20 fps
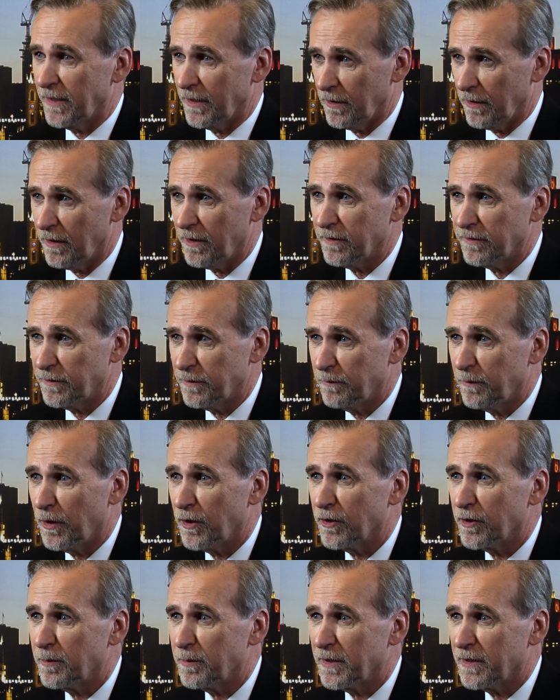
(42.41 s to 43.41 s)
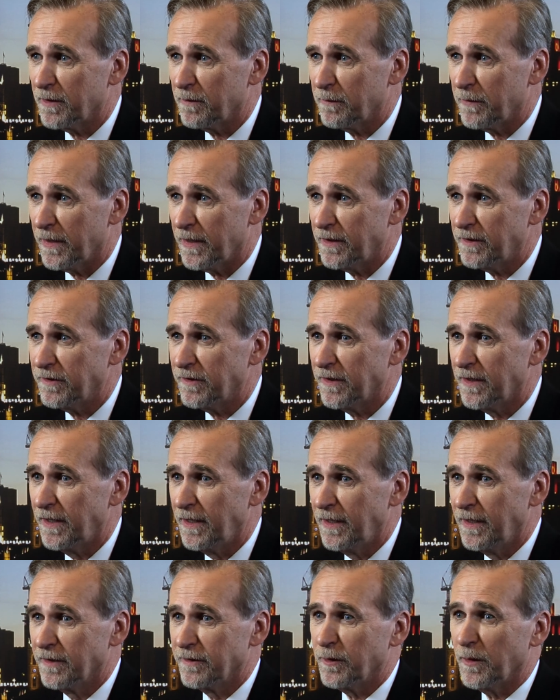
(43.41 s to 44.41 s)
that loss of volume in the face.
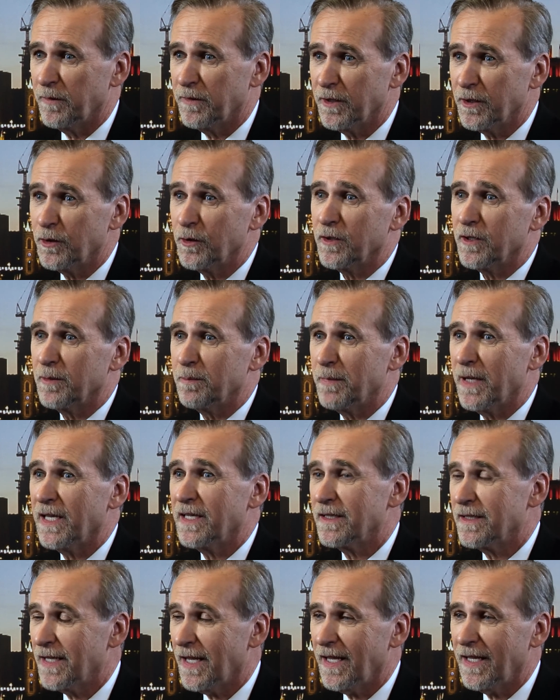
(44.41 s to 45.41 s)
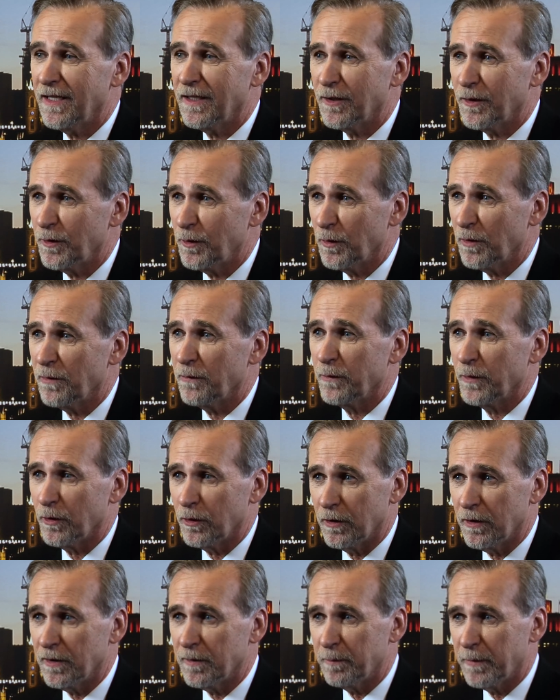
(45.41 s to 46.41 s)
So I think you can maintain a youthful
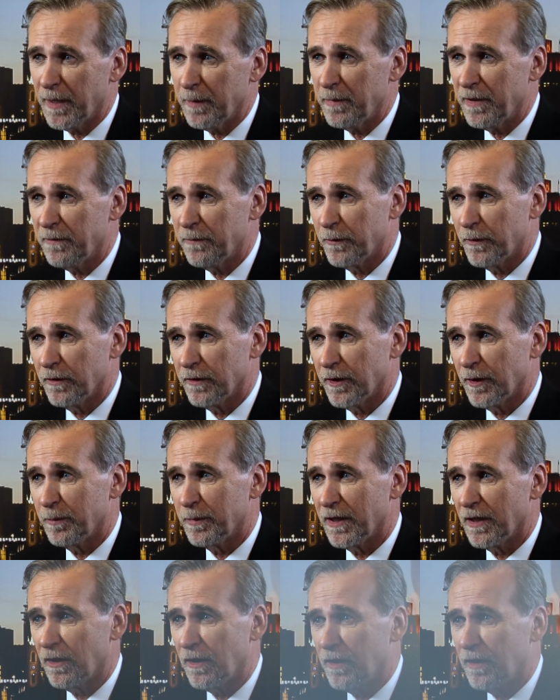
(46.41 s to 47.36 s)
look maybe for a little bit